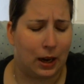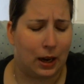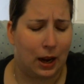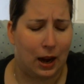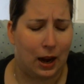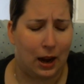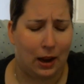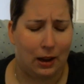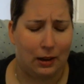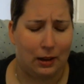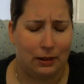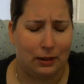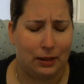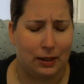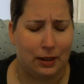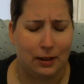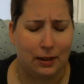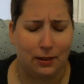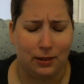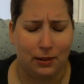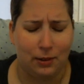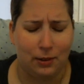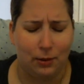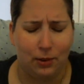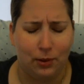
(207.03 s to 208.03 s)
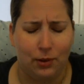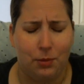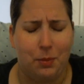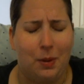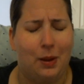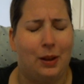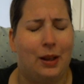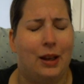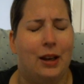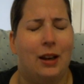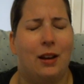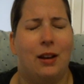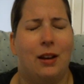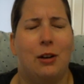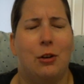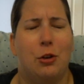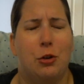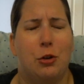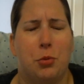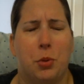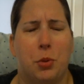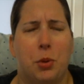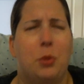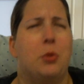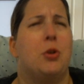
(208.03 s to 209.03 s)
And these don't smell like an
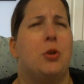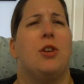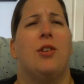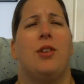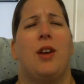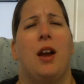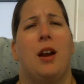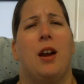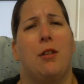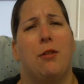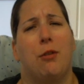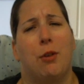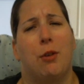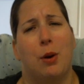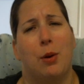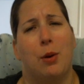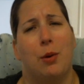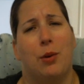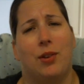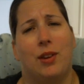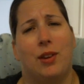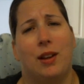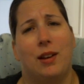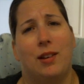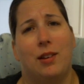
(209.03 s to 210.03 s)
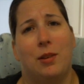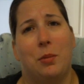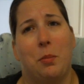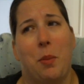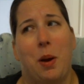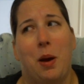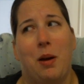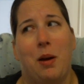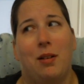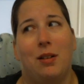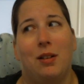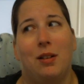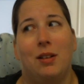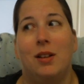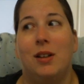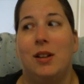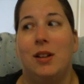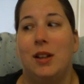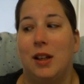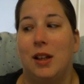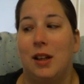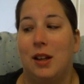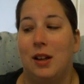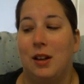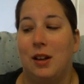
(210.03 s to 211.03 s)
atrocious kind of rose. They smell
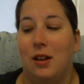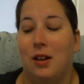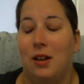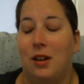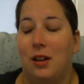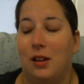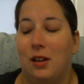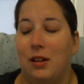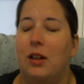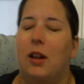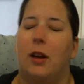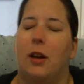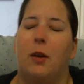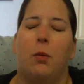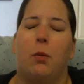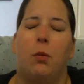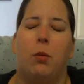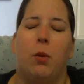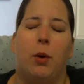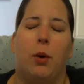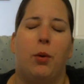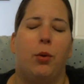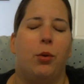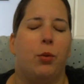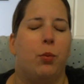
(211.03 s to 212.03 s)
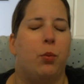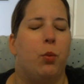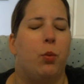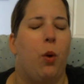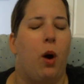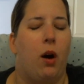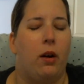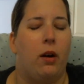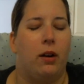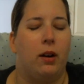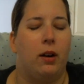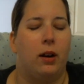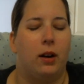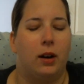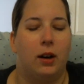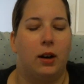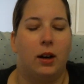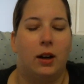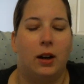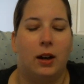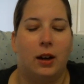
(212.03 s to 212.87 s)
like rose water.